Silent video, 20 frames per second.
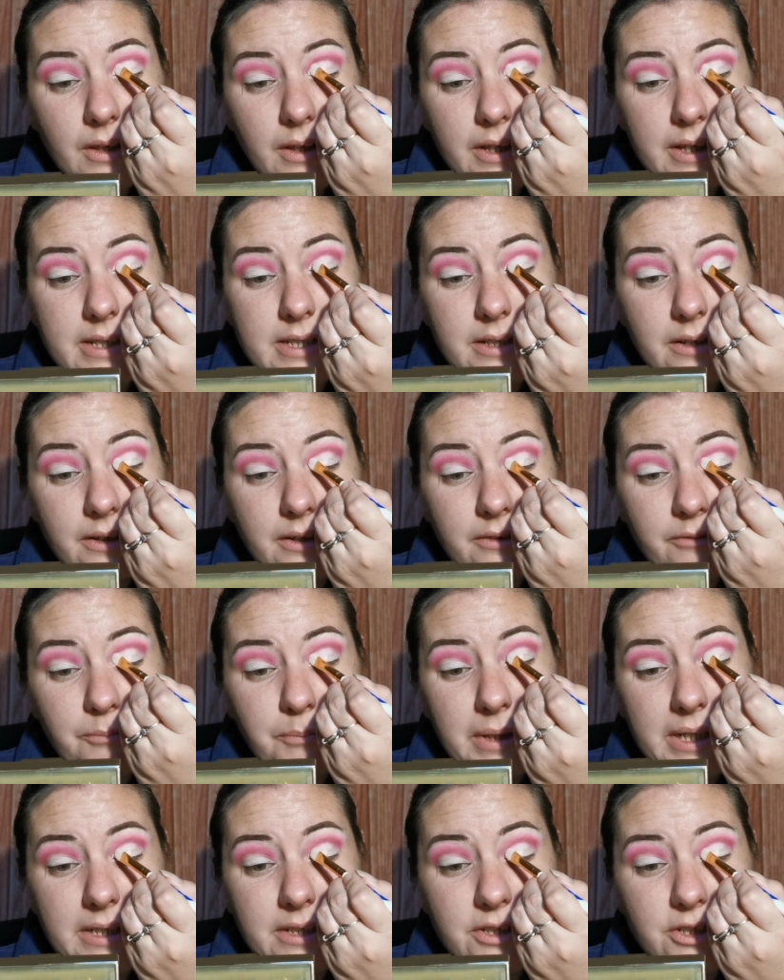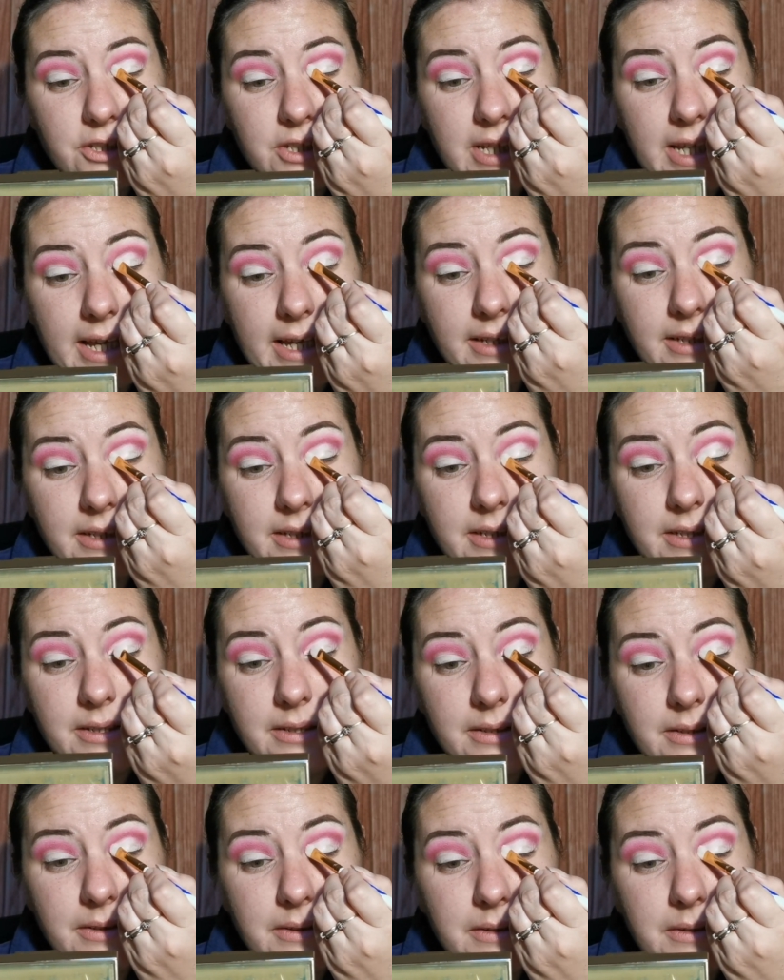is kind of pinch the end
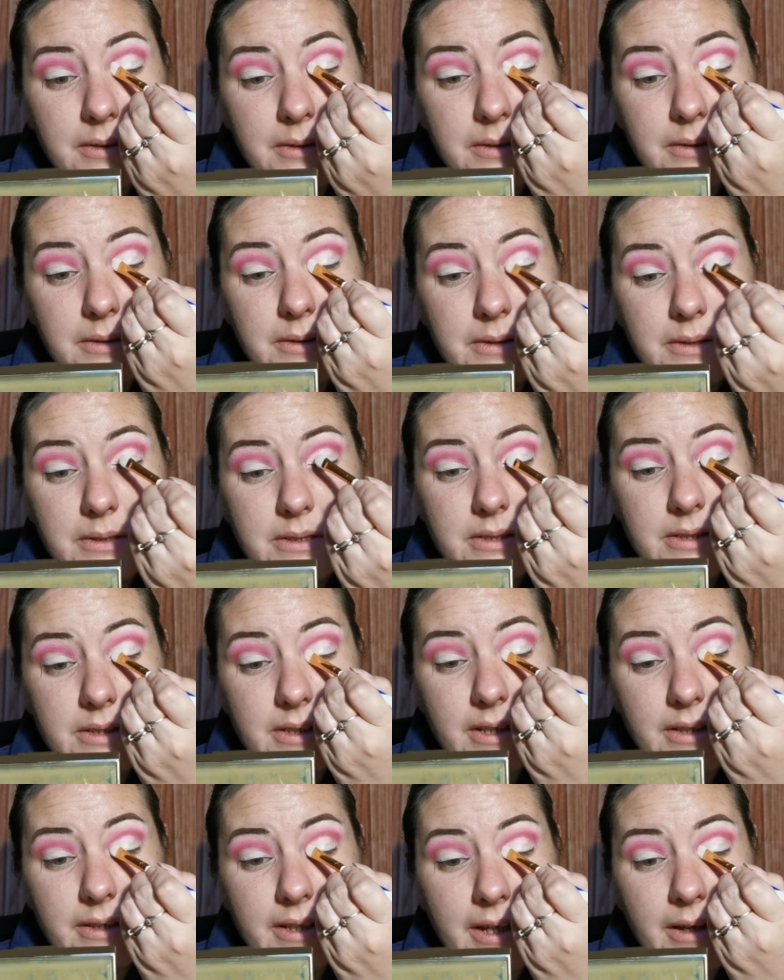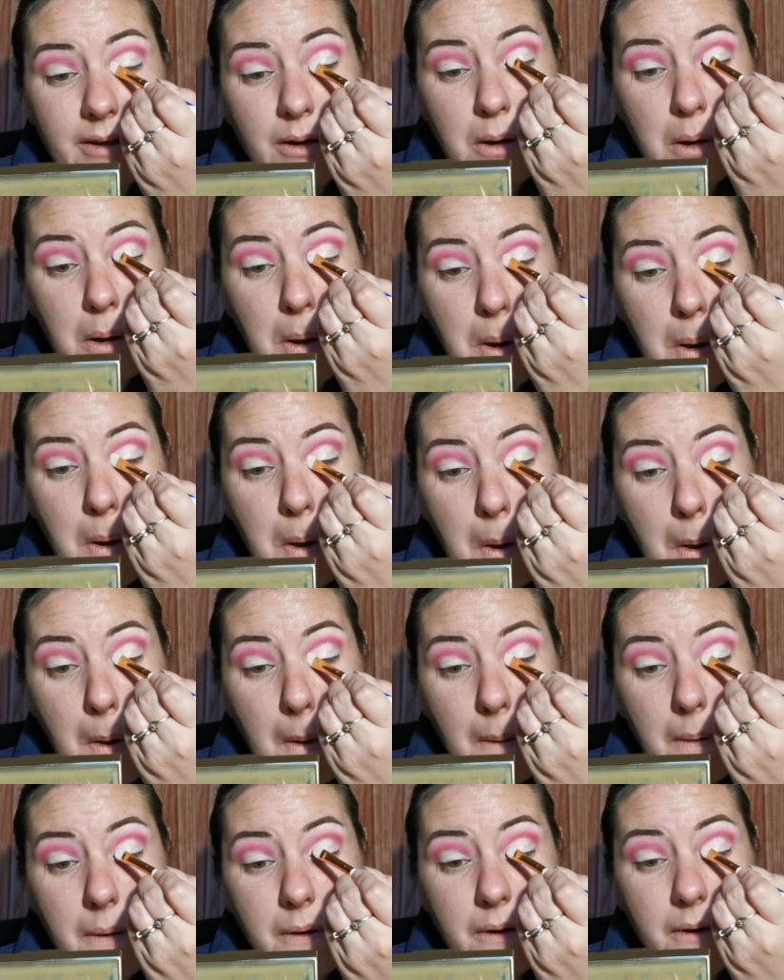so that they are
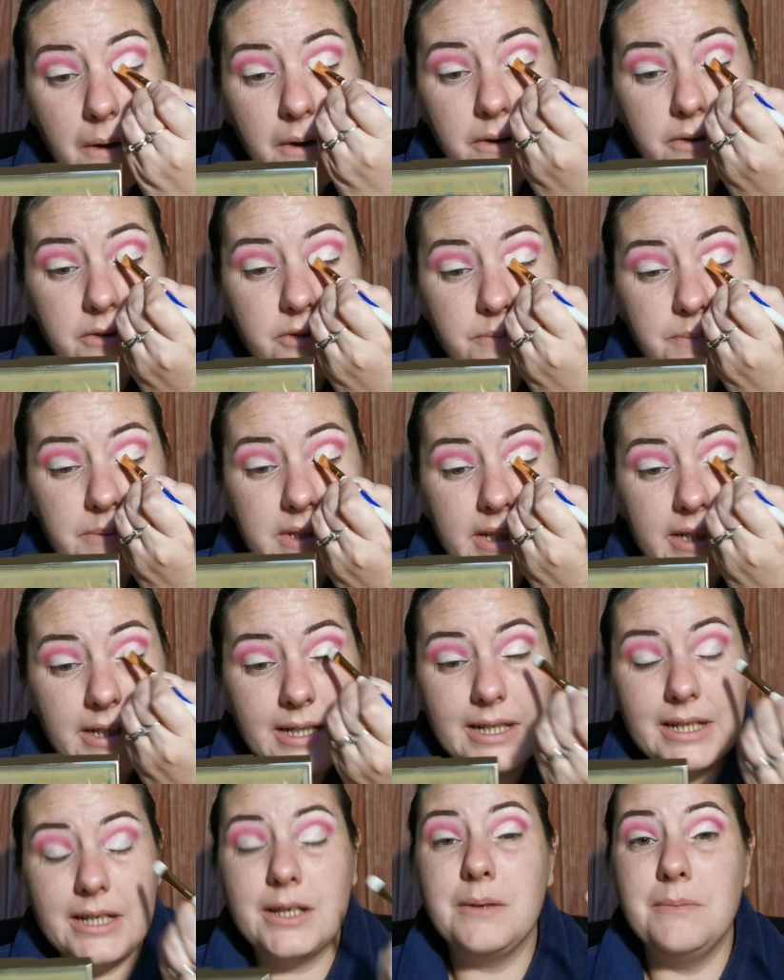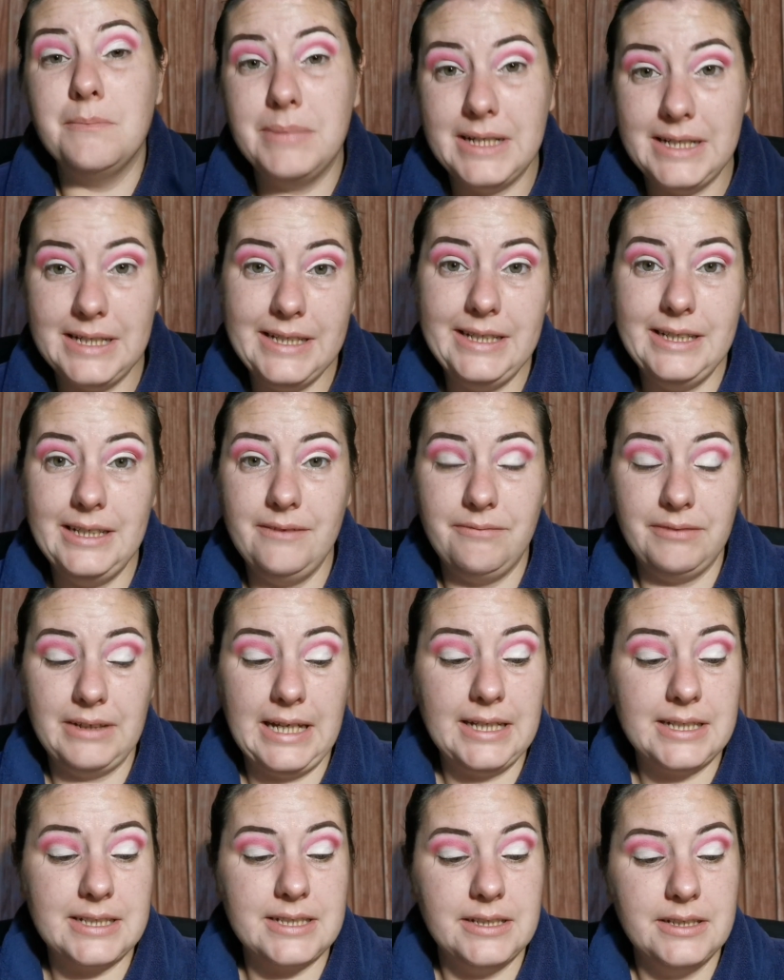100% completely
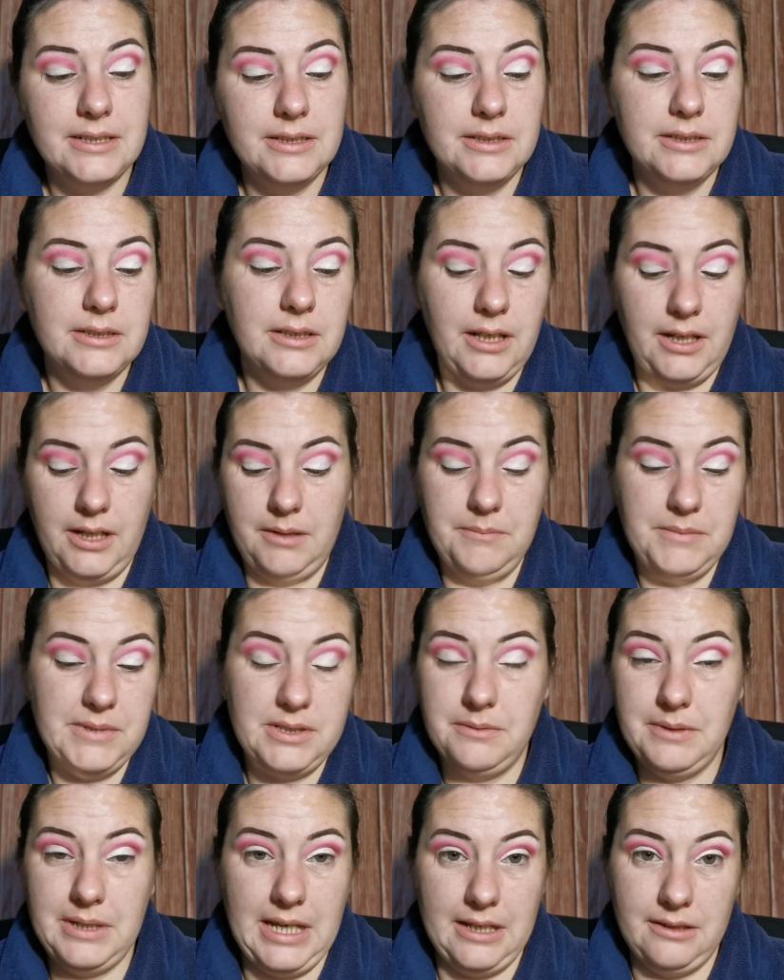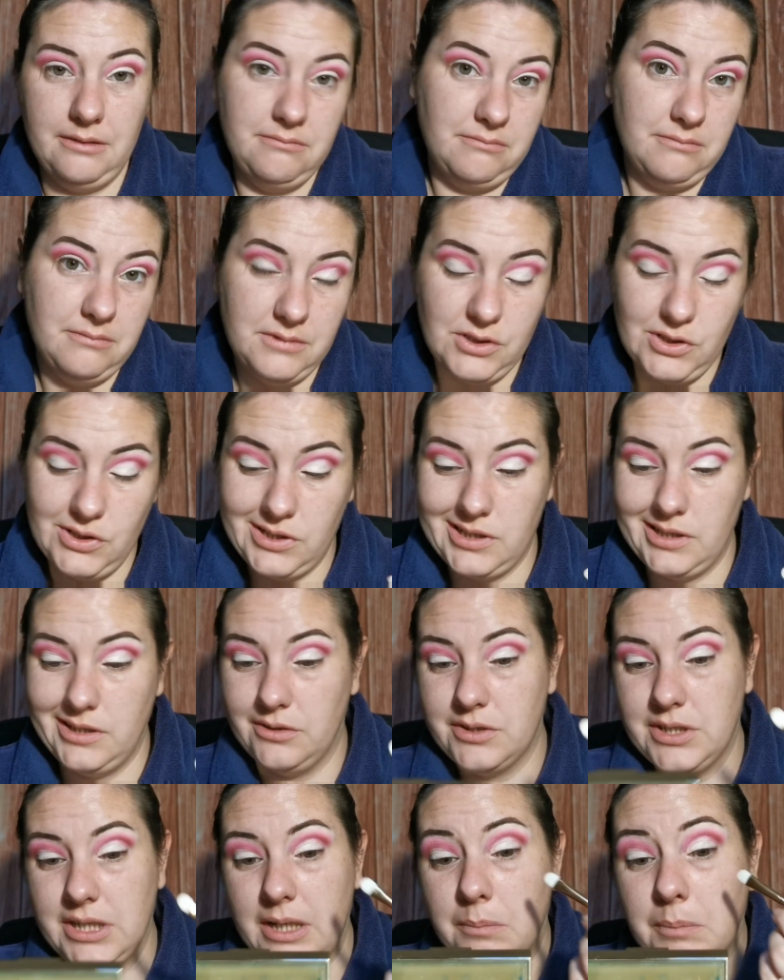flat. So again, this is a
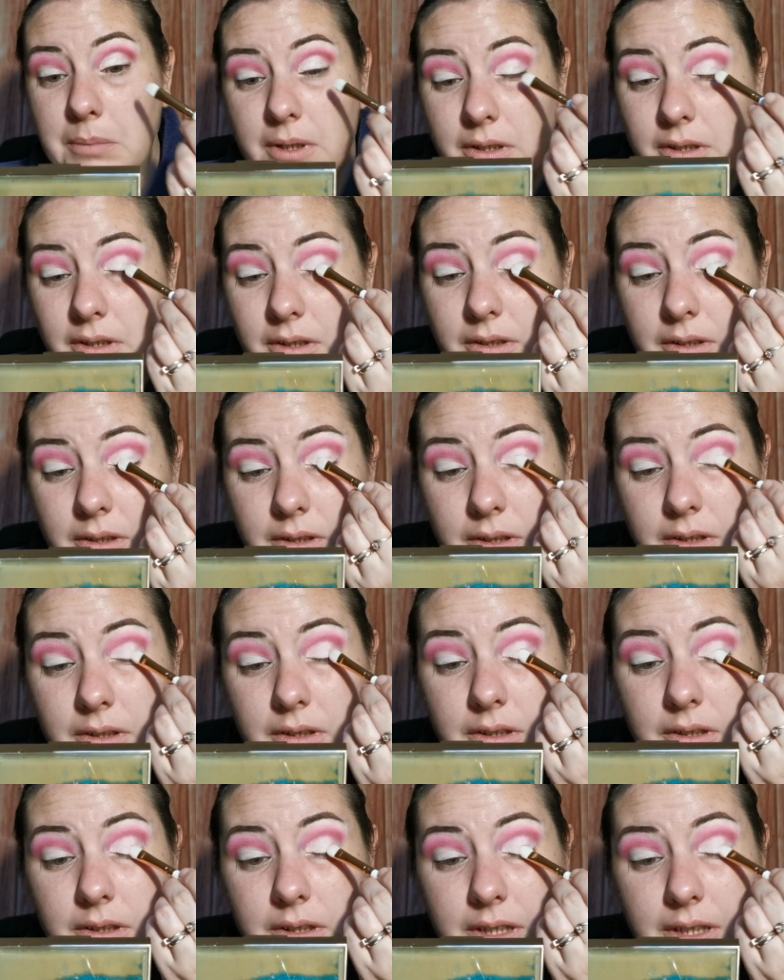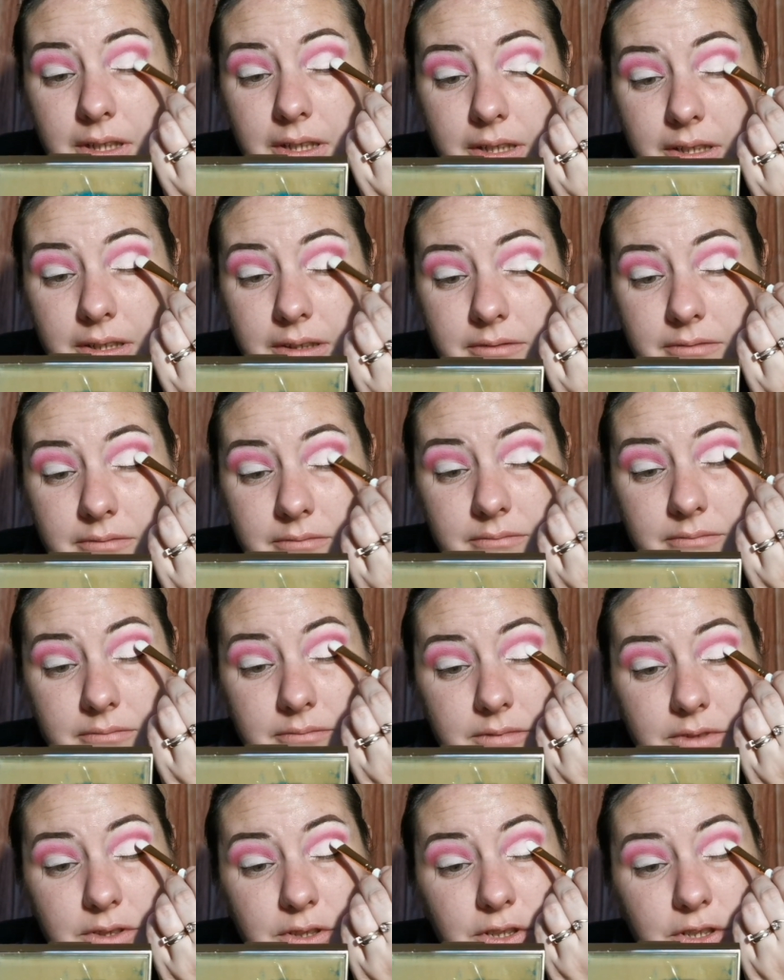little tip. You can
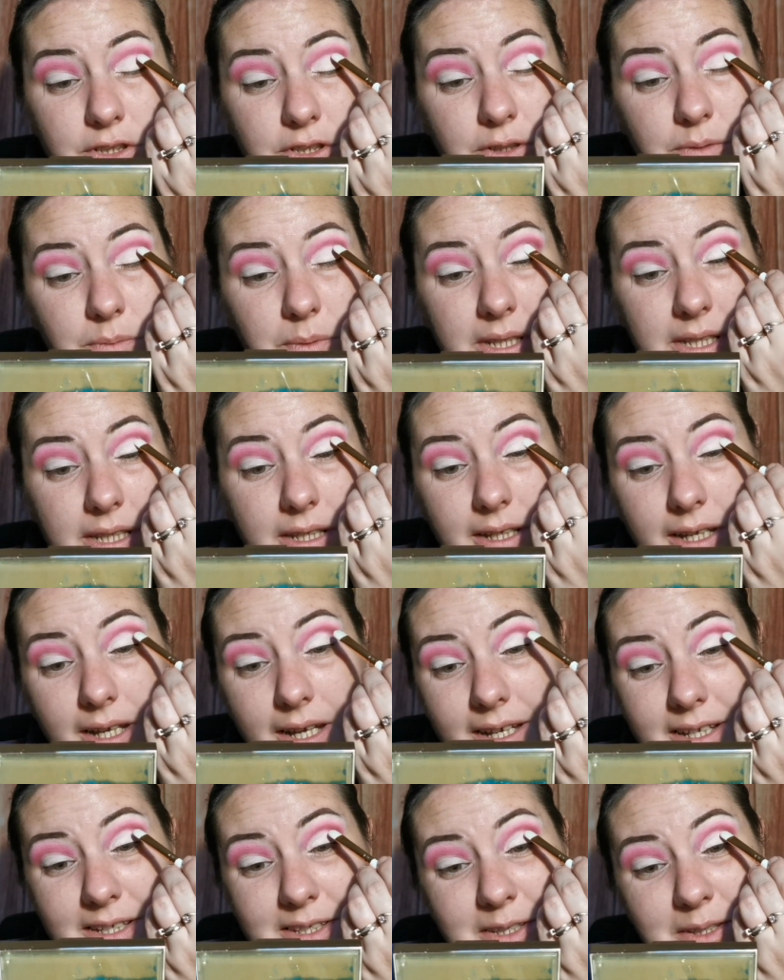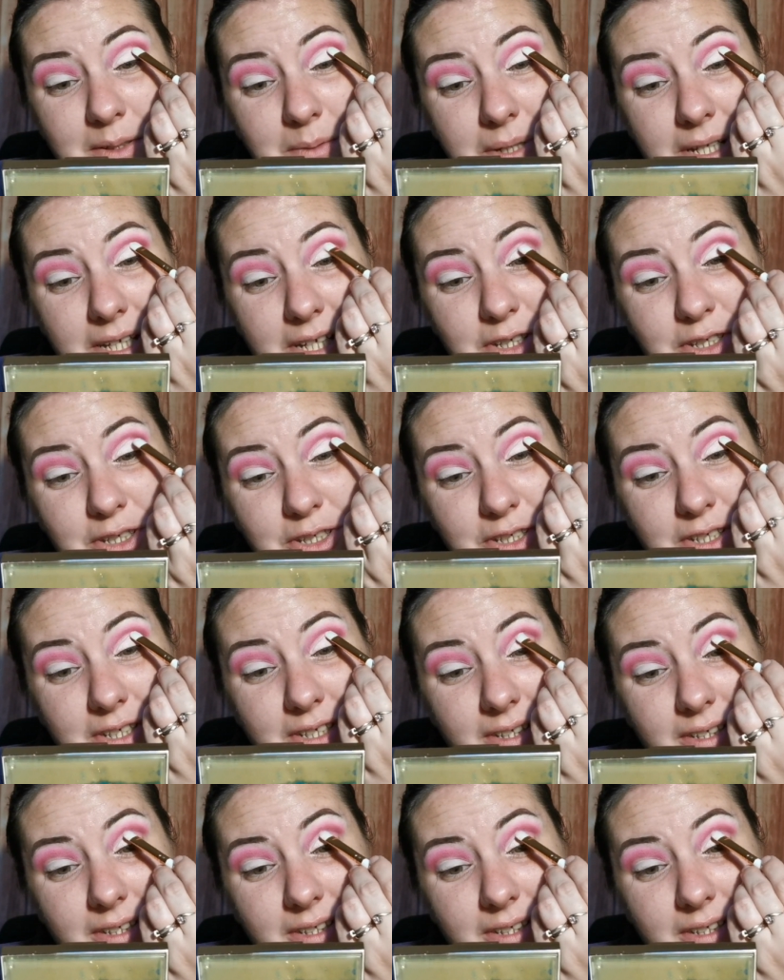do with it as you wish.